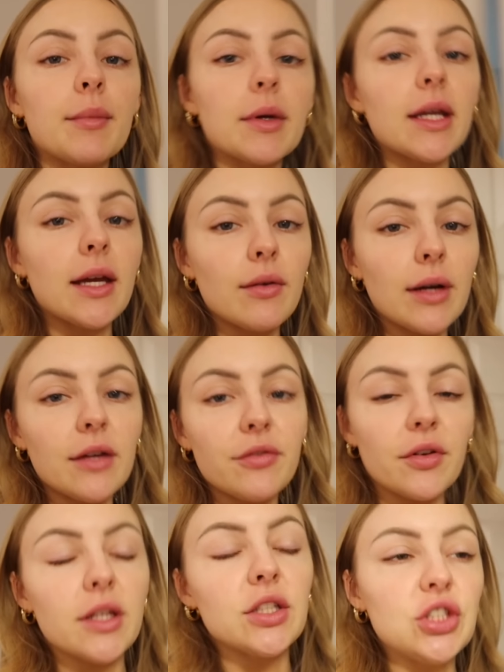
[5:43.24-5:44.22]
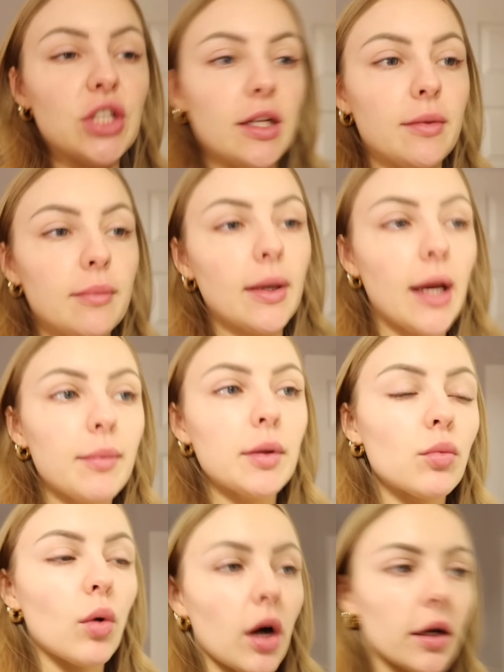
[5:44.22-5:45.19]
I'm gonna get ready for the gym. I've
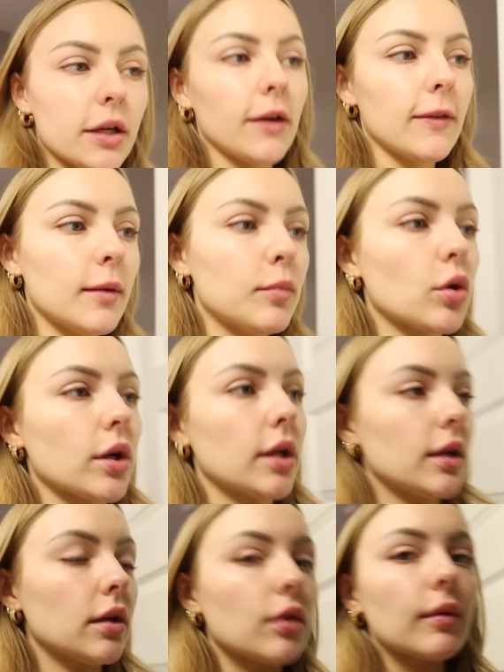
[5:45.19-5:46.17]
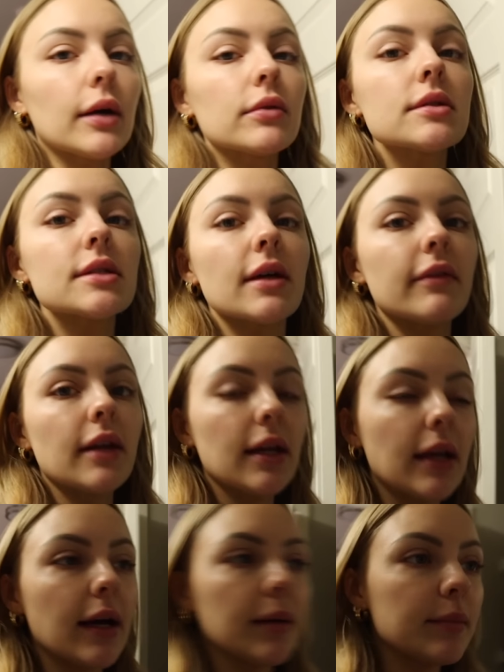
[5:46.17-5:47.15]
been walking in the morning around 7
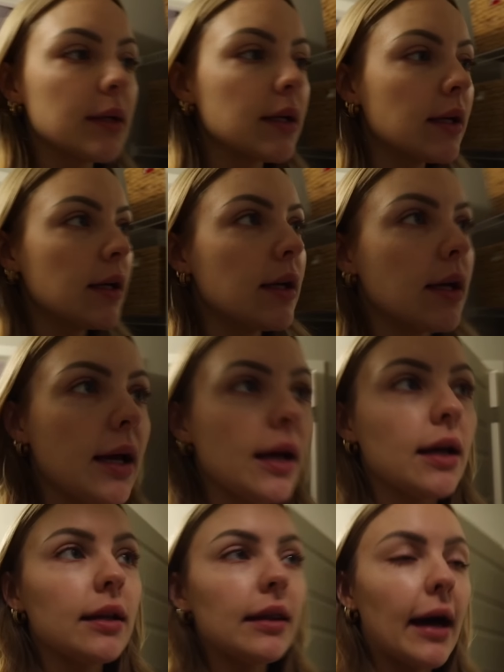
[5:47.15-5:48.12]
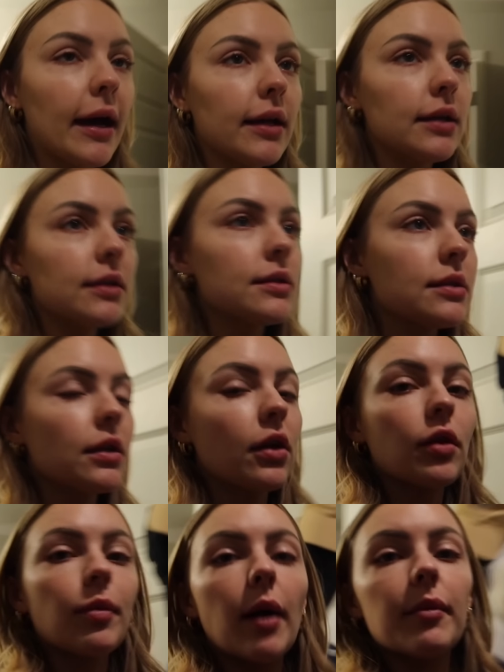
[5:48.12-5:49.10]
a.m., and that is
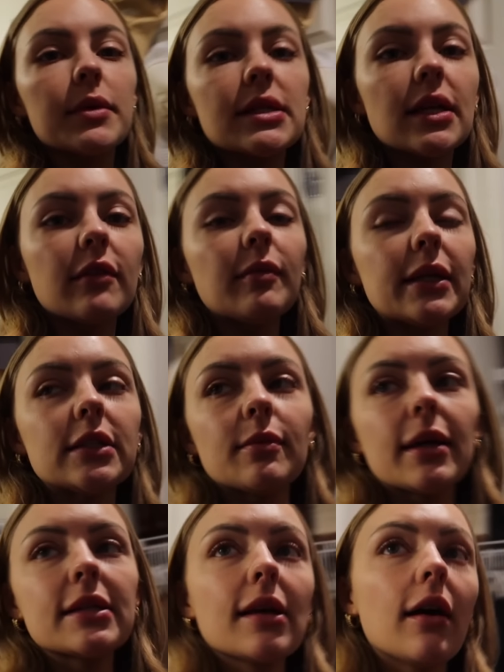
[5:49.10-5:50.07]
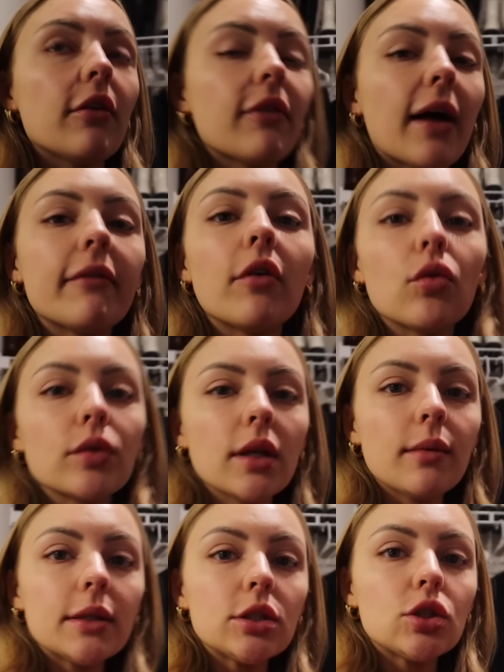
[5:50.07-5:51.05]
another promise that I've made to myself. I've only
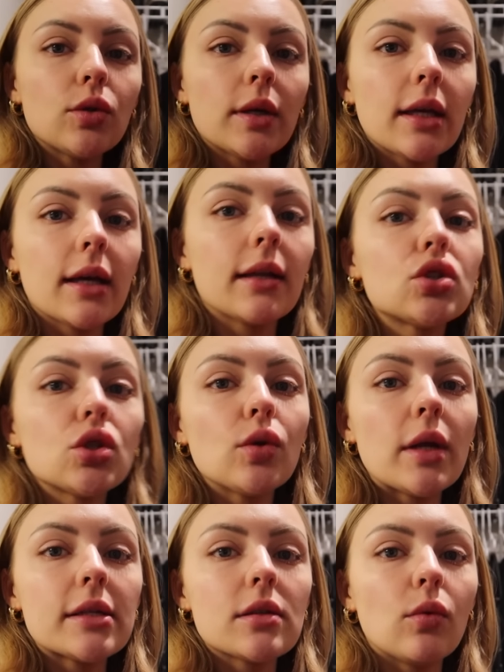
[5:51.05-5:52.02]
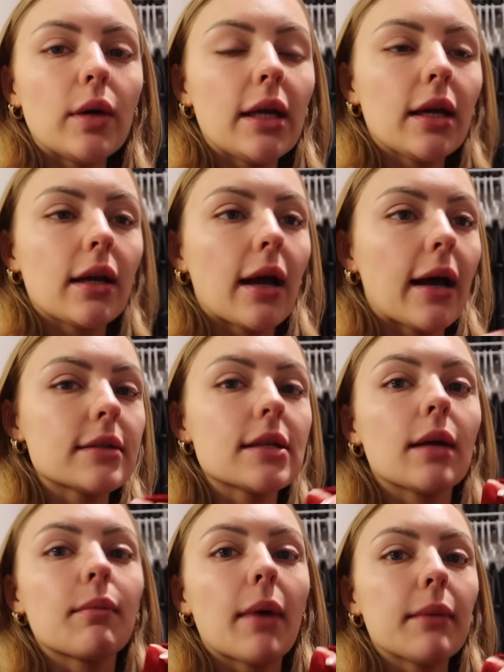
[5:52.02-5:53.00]
been doing it two days a week as
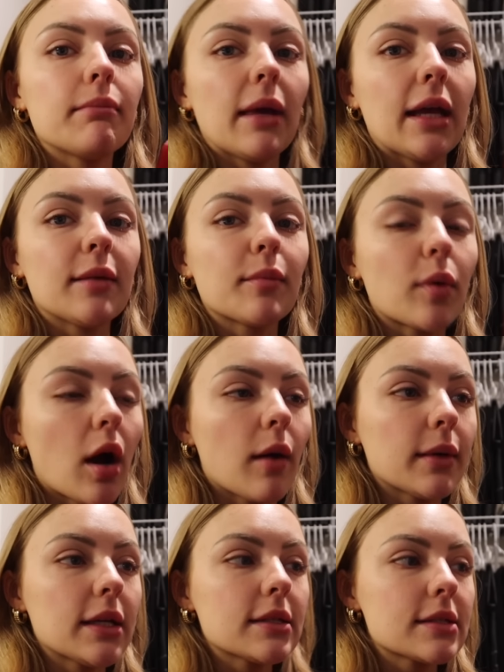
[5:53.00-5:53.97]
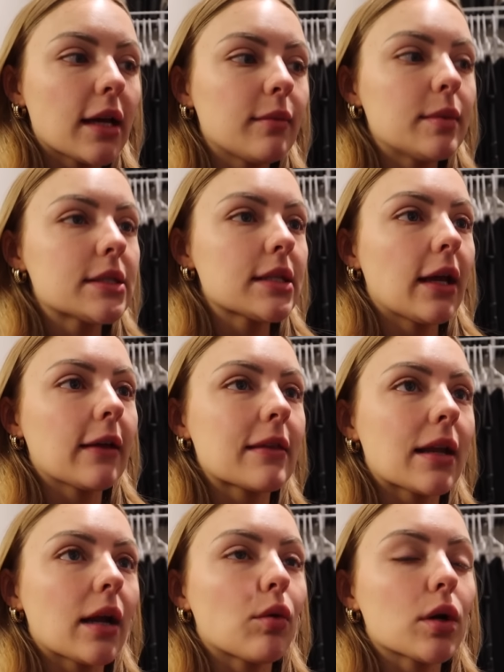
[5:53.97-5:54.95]
like my main promise. I've been saying
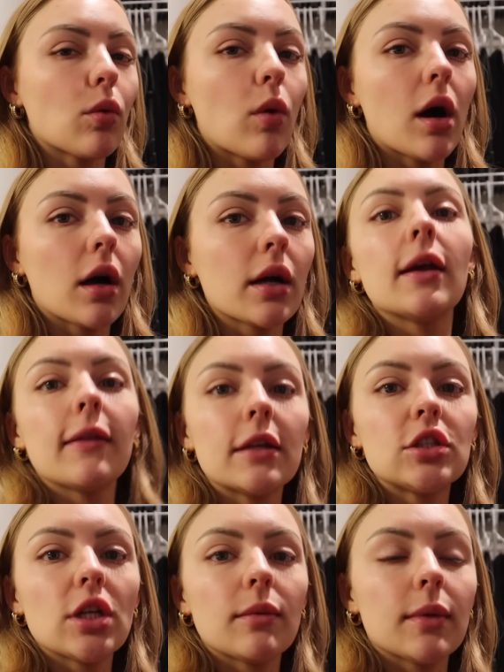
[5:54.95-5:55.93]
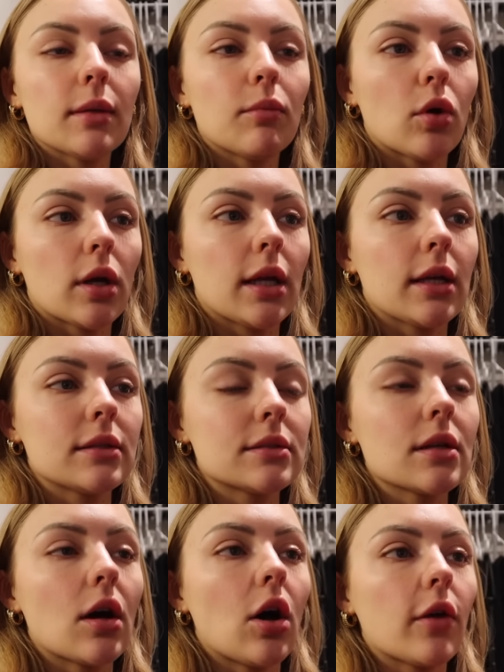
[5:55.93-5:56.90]
that I wanna walk in the gym in the
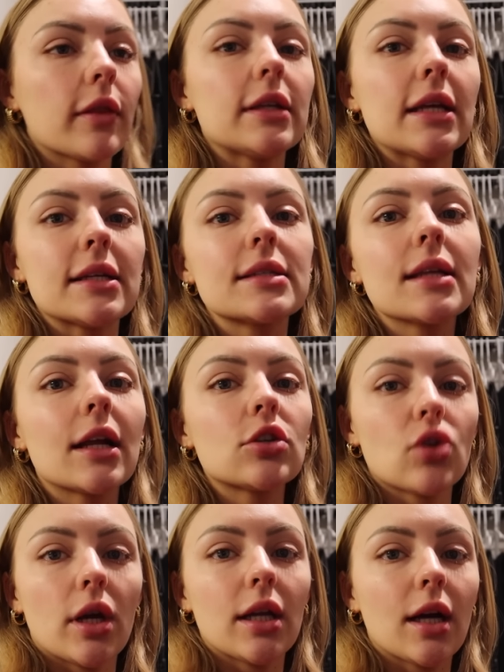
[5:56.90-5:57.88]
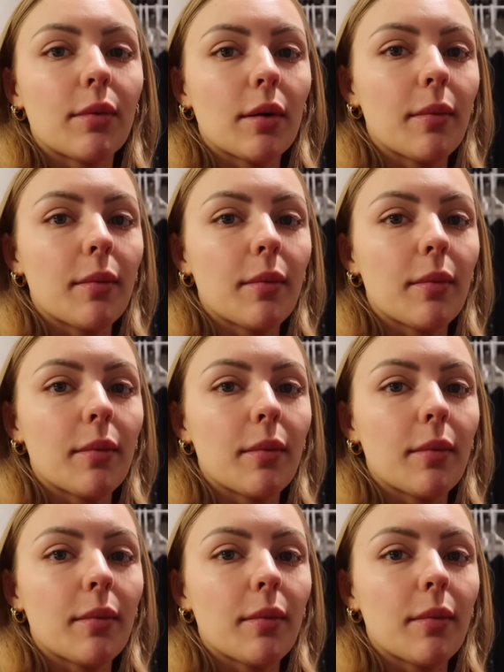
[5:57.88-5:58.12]
mornings on the days that I train upper